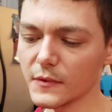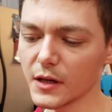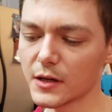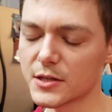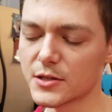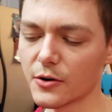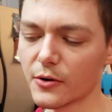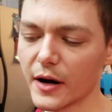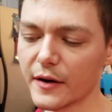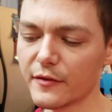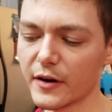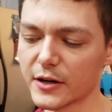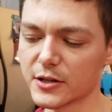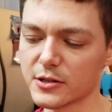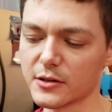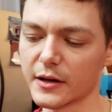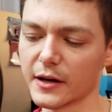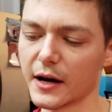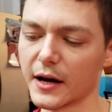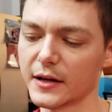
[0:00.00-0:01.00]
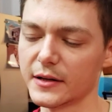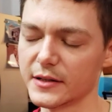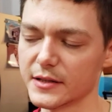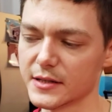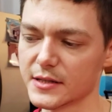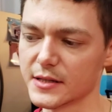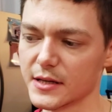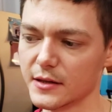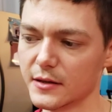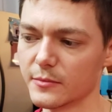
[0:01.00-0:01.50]
So I've actually gotten to
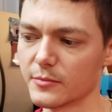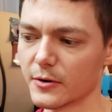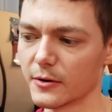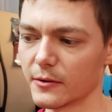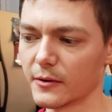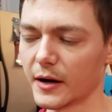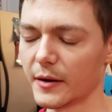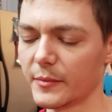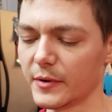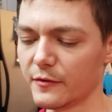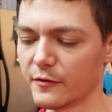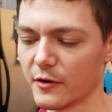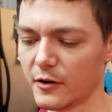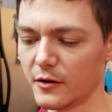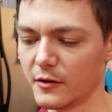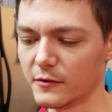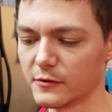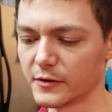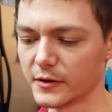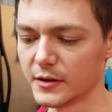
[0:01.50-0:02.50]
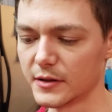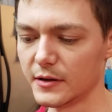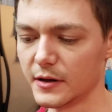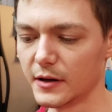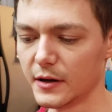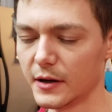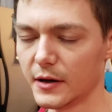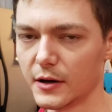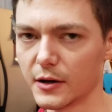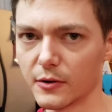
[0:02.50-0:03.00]
see the program evolve and
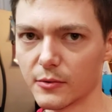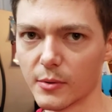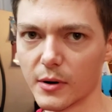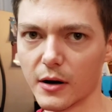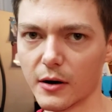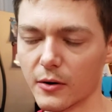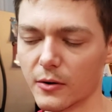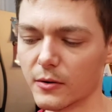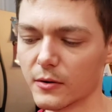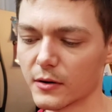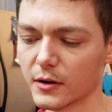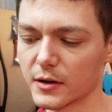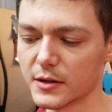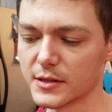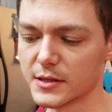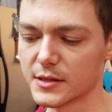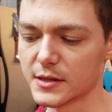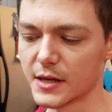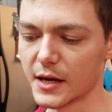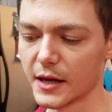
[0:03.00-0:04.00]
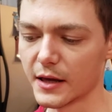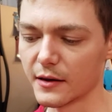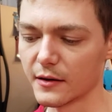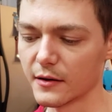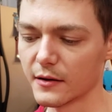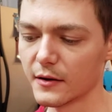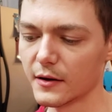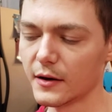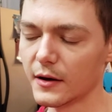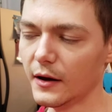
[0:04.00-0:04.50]
grow, because
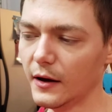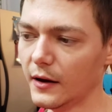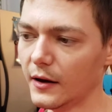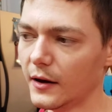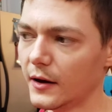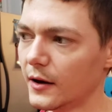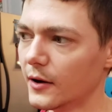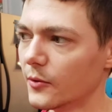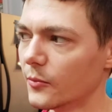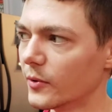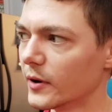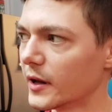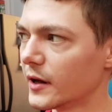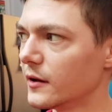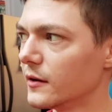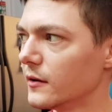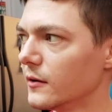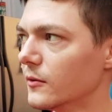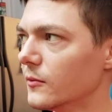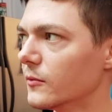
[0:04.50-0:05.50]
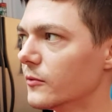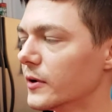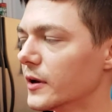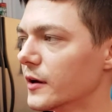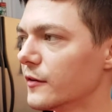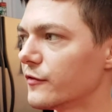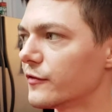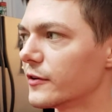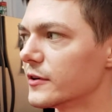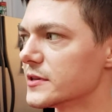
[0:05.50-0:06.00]
when I
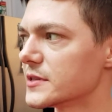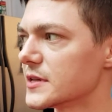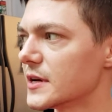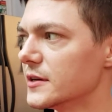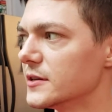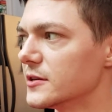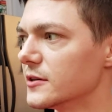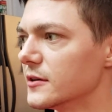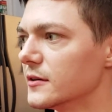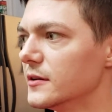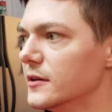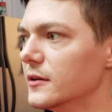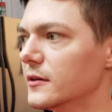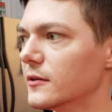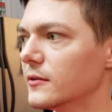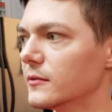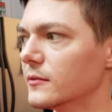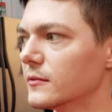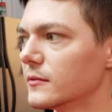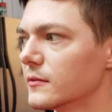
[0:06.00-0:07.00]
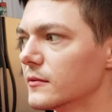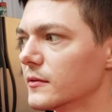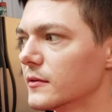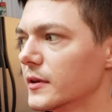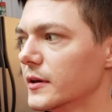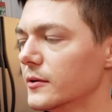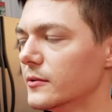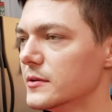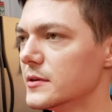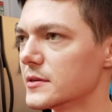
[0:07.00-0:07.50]
first entered, it
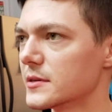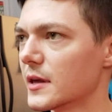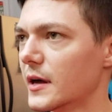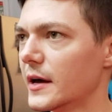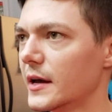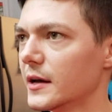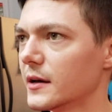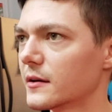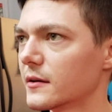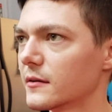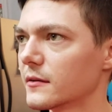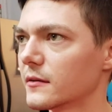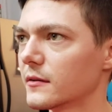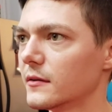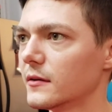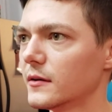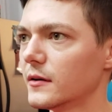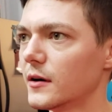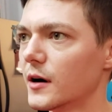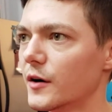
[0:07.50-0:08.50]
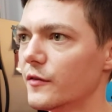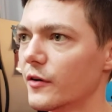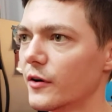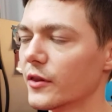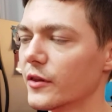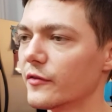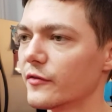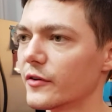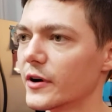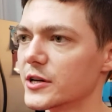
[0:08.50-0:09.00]
was like, of all the
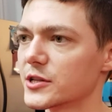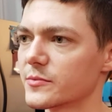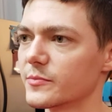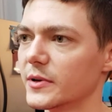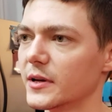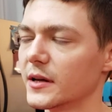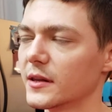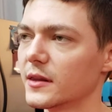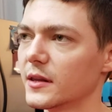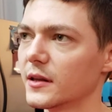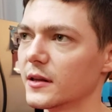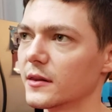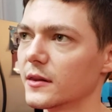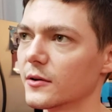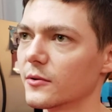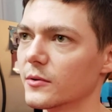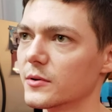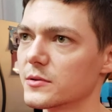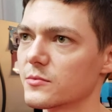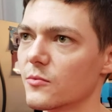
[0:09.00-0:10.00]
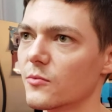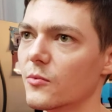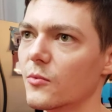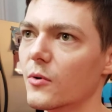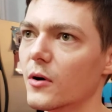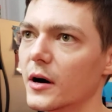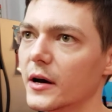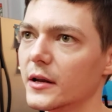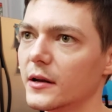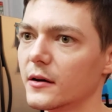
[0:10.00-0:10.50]
freshmen, I think there was
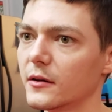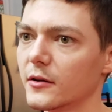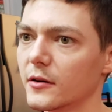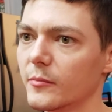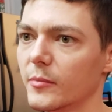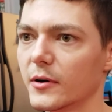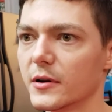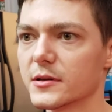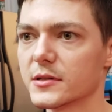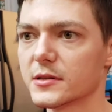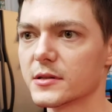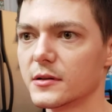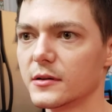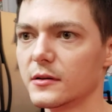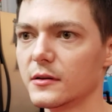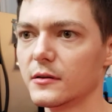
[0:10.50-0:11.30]
one other person,